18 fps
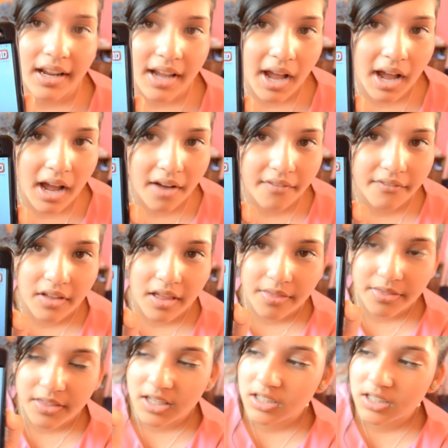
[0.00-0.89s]
have,
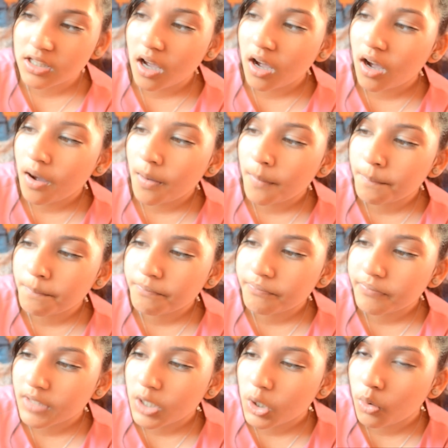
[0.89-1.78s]
these are
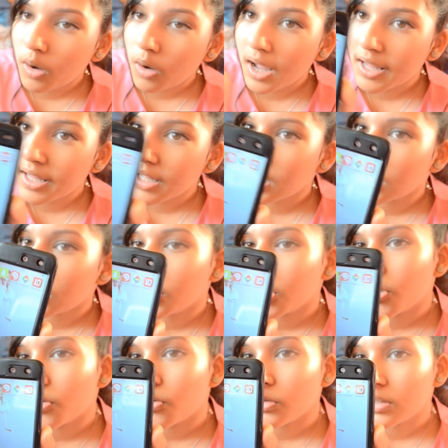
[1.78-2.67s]
quite
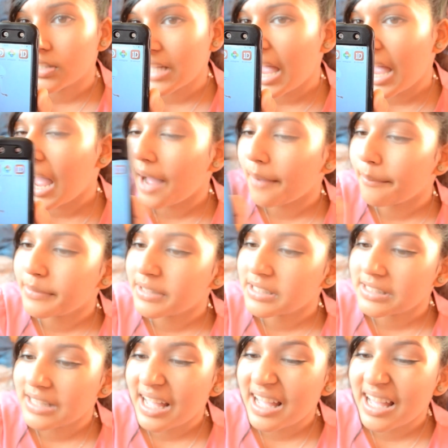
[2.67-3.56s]
used
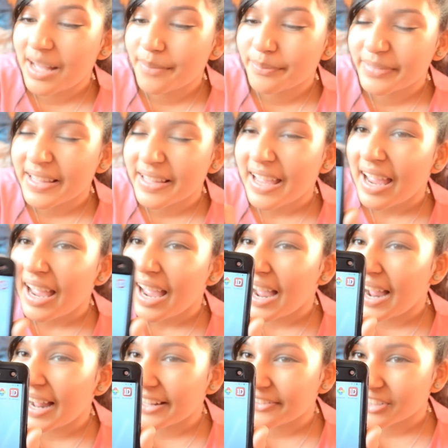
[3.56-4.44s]
apps. I
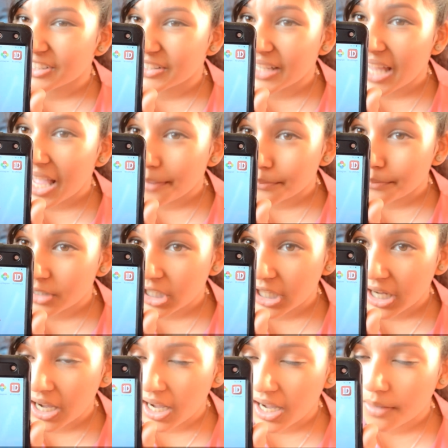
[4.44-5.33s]
have
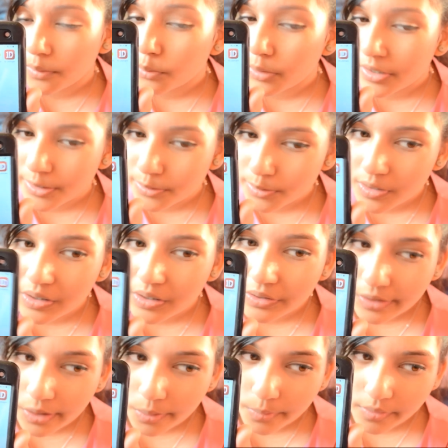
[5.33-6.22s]
Snapchat, which we
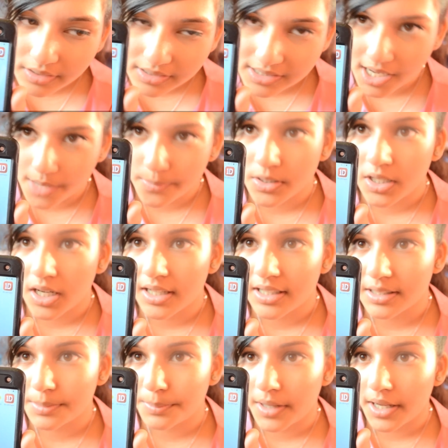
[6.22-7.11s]
all know what
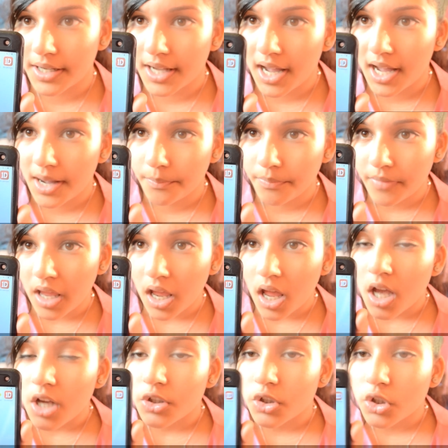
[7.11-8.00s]
Snapchat is by now.
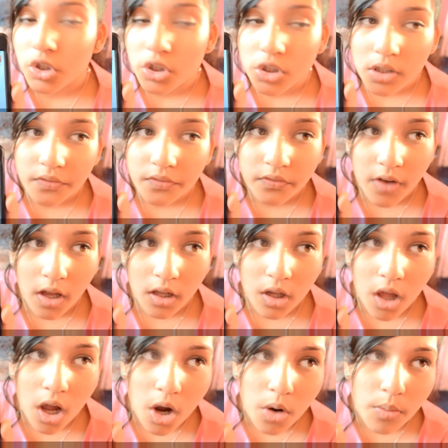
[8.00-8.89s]
Just
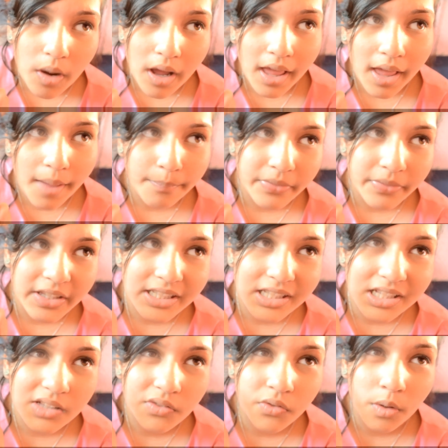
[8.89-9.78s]
Unfollow,
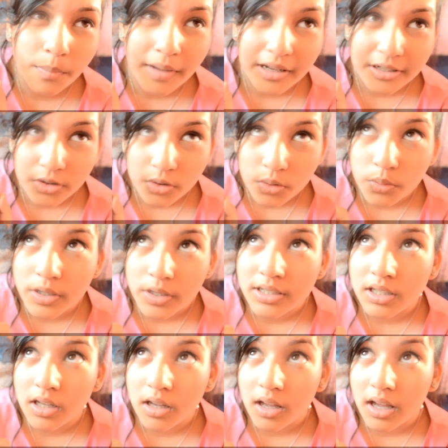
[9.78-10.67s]
this is for my
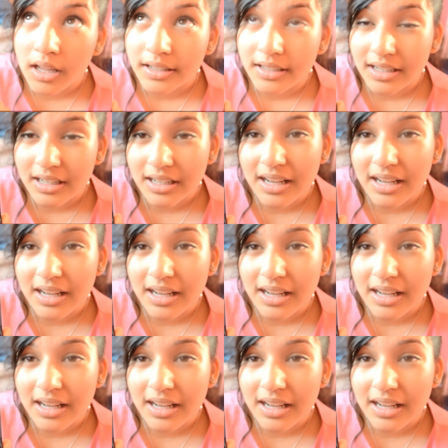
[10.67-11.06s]
Twitter and